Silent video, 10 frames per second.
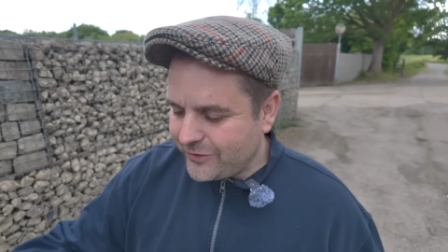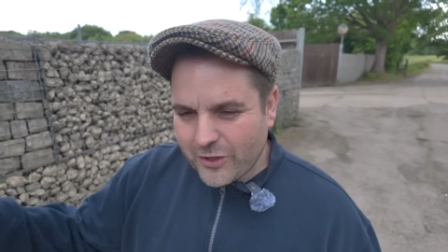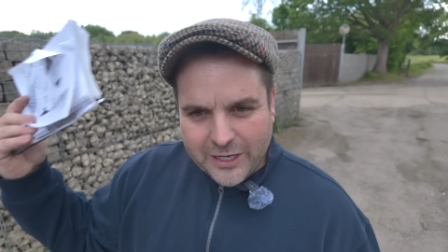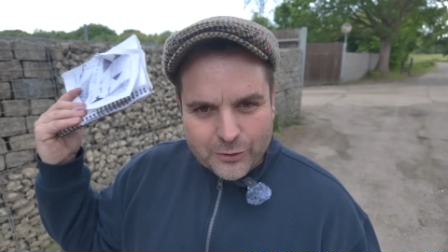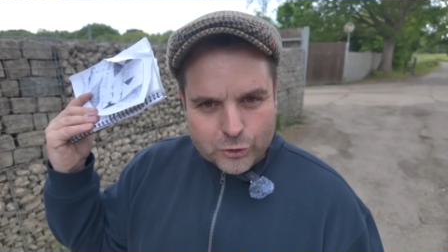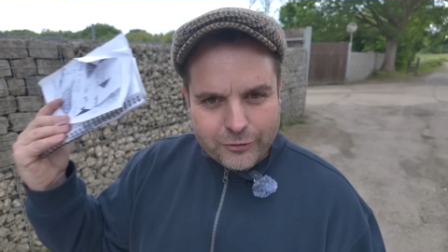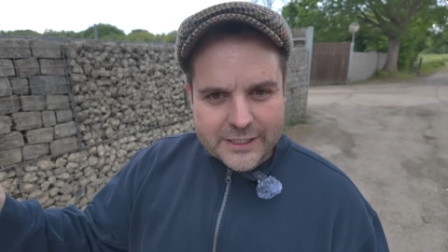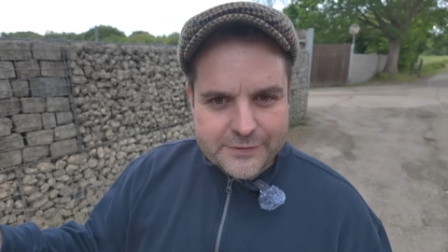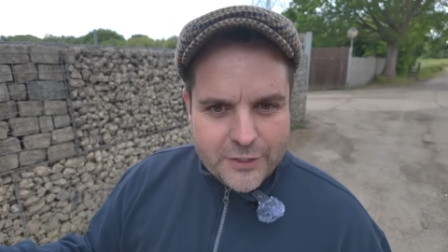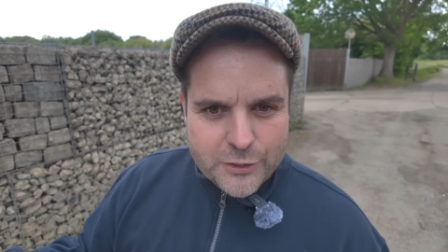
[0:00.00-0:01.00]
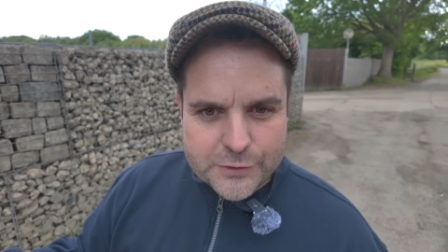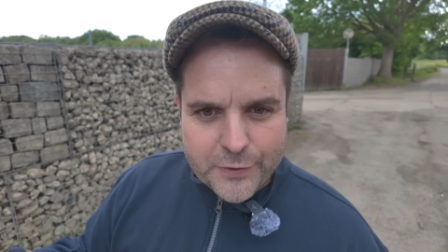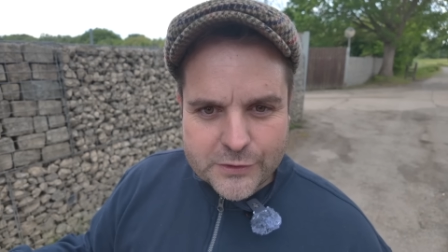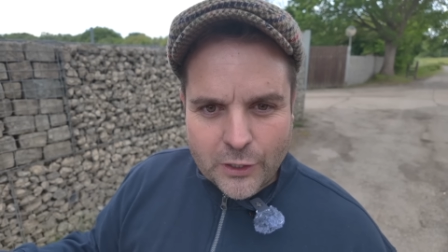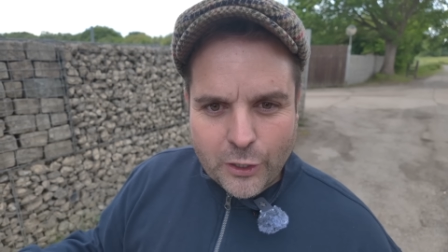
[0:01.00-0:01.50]
got a little transfer news,
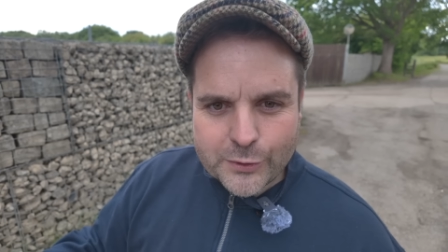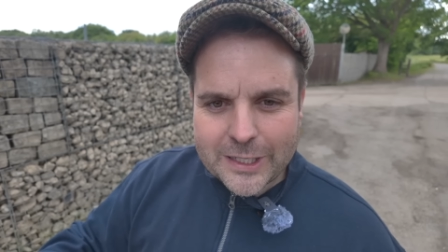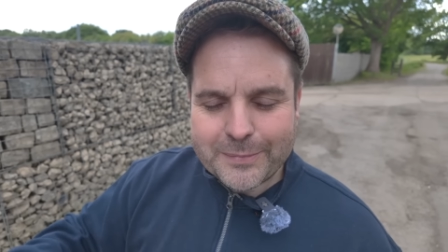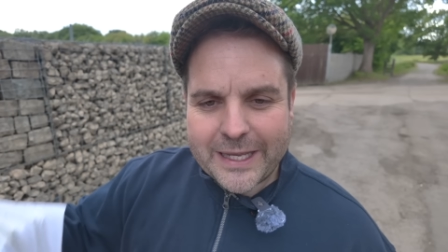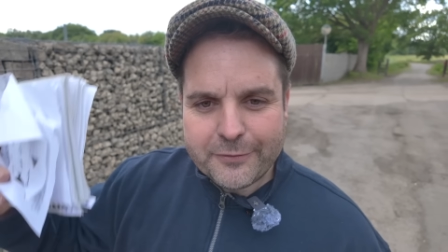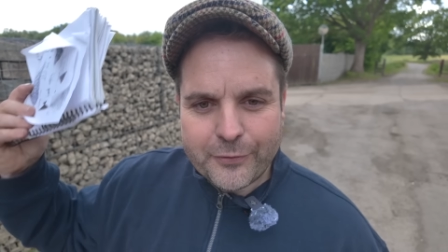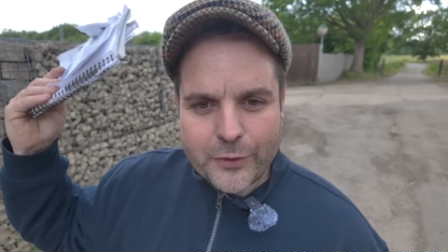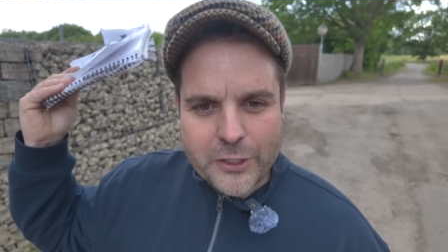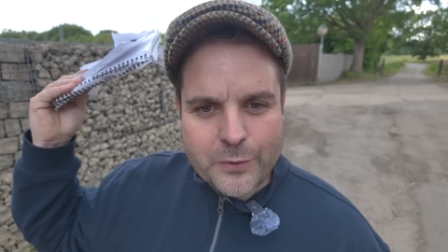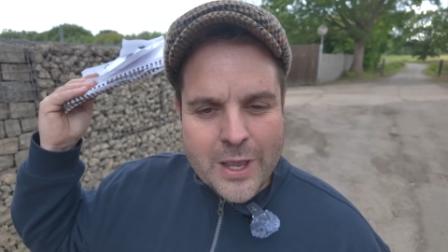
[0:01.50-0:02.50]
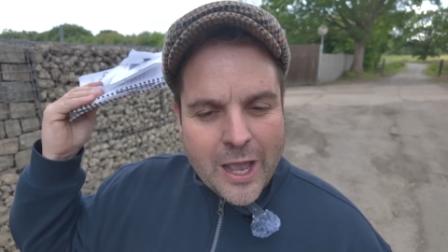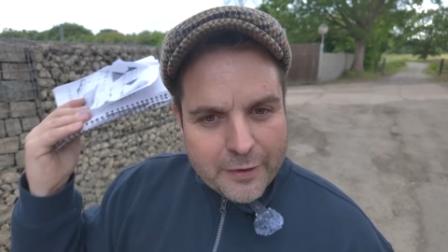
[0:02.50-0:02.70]
views, and clues update for you.